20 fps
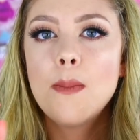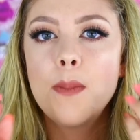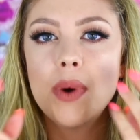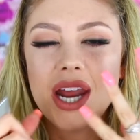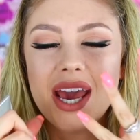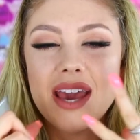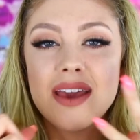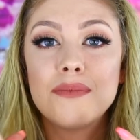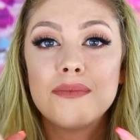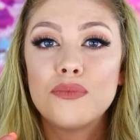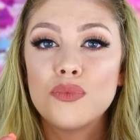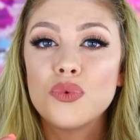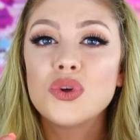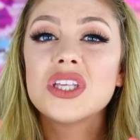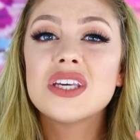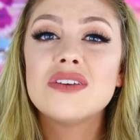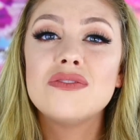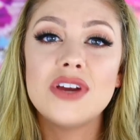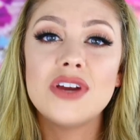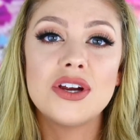but I am
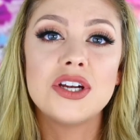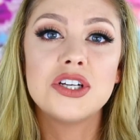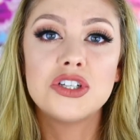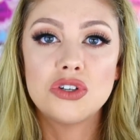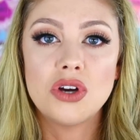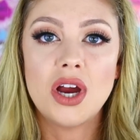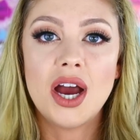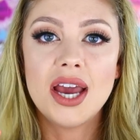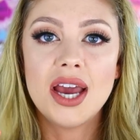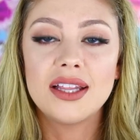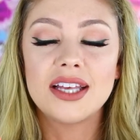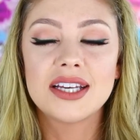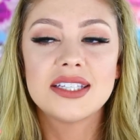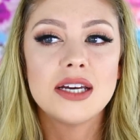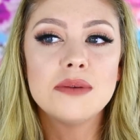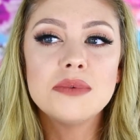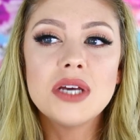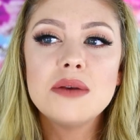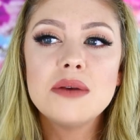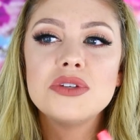really very dry. Like
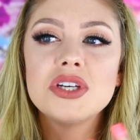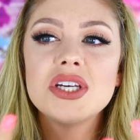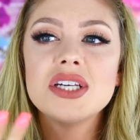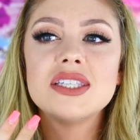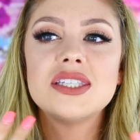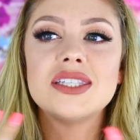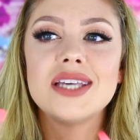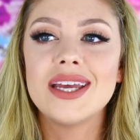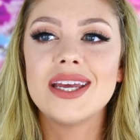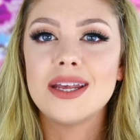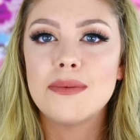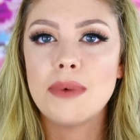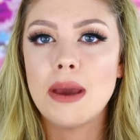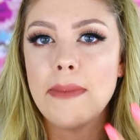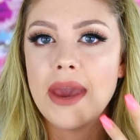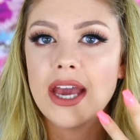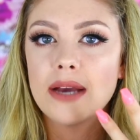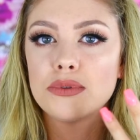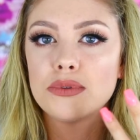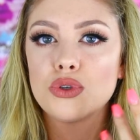sometimes you can see it in my
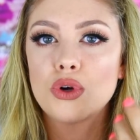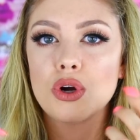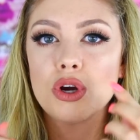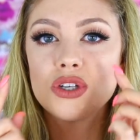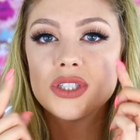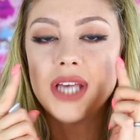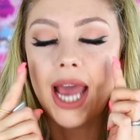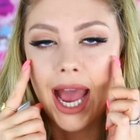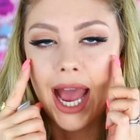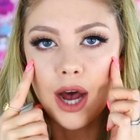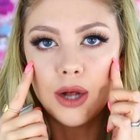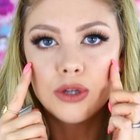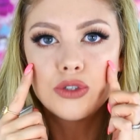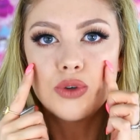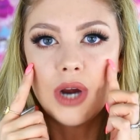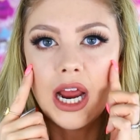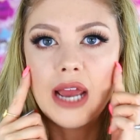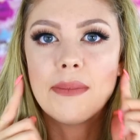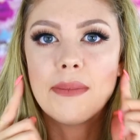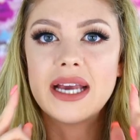makeup tutorials how
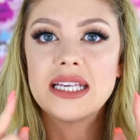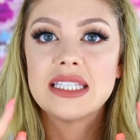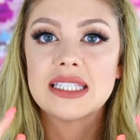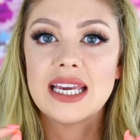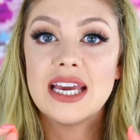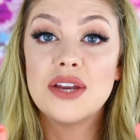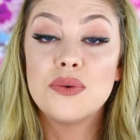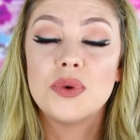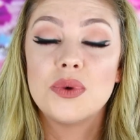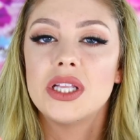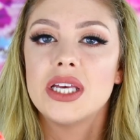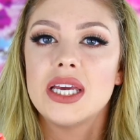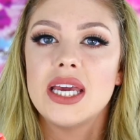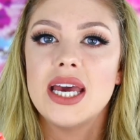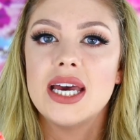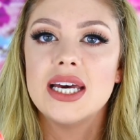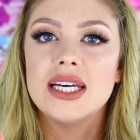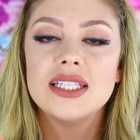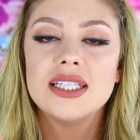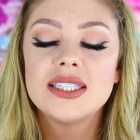dry my skin really
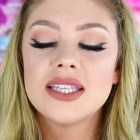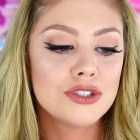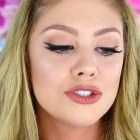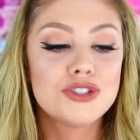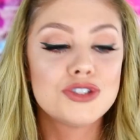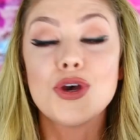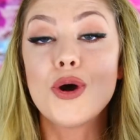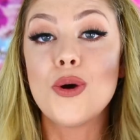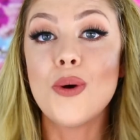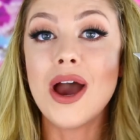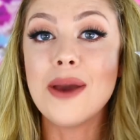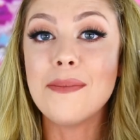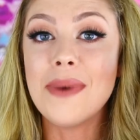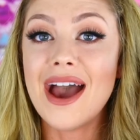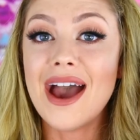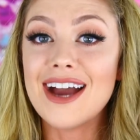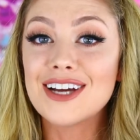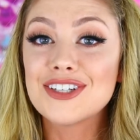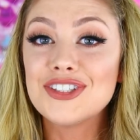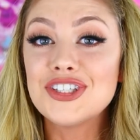is. So I'm
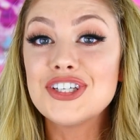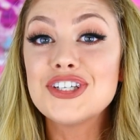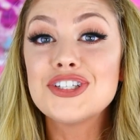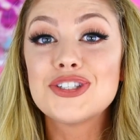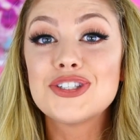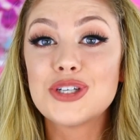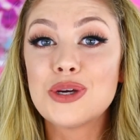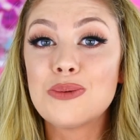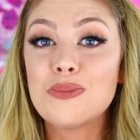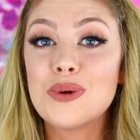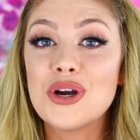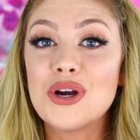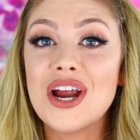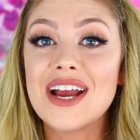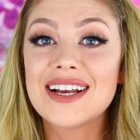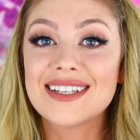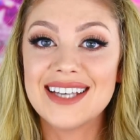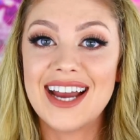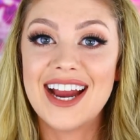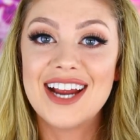actually super
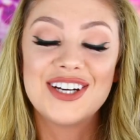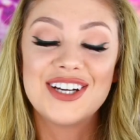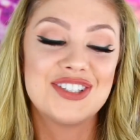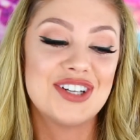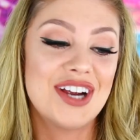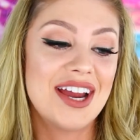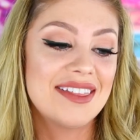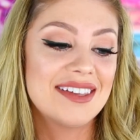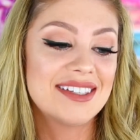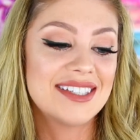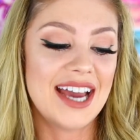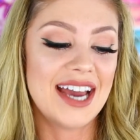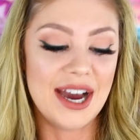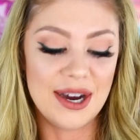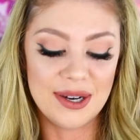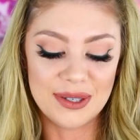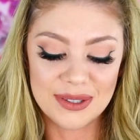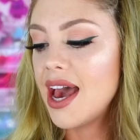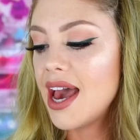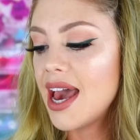excited to try this
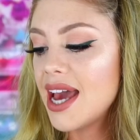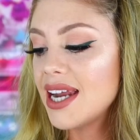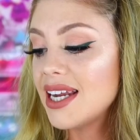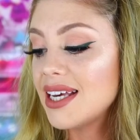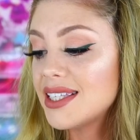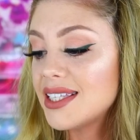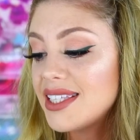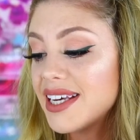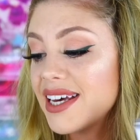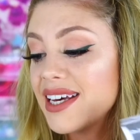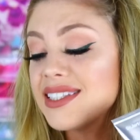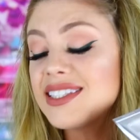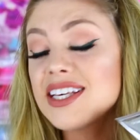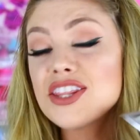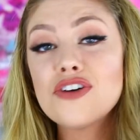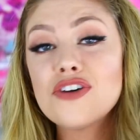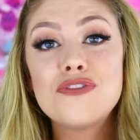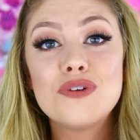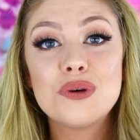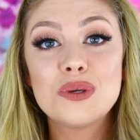out. And it says that
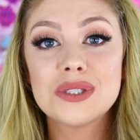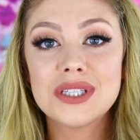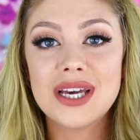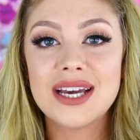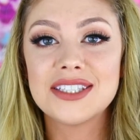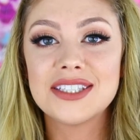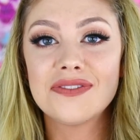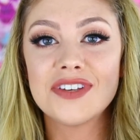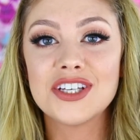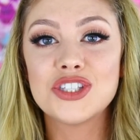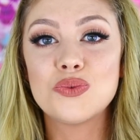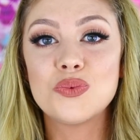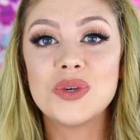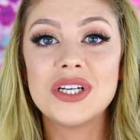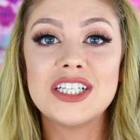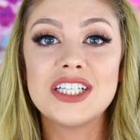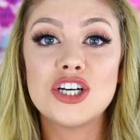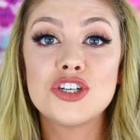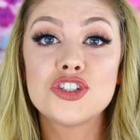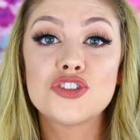the full size of this
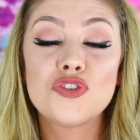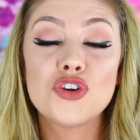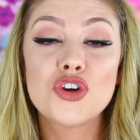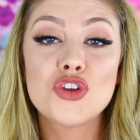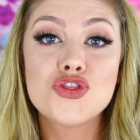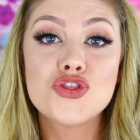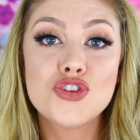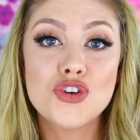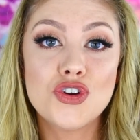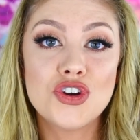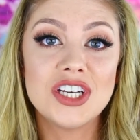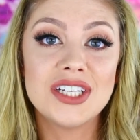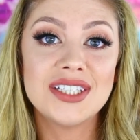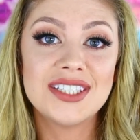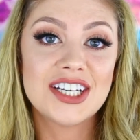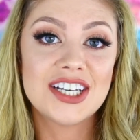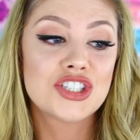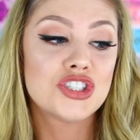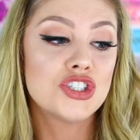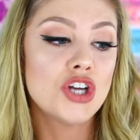retails for
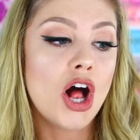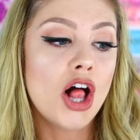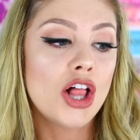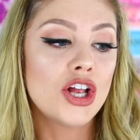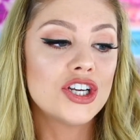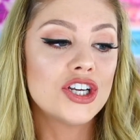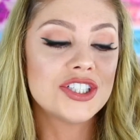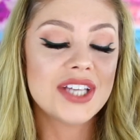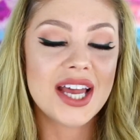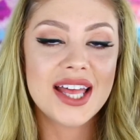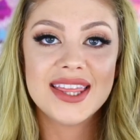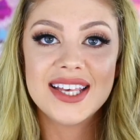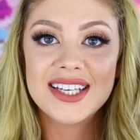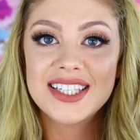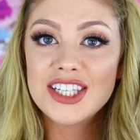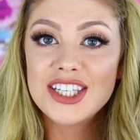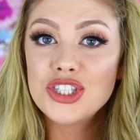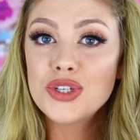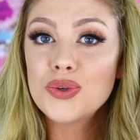$36, and this is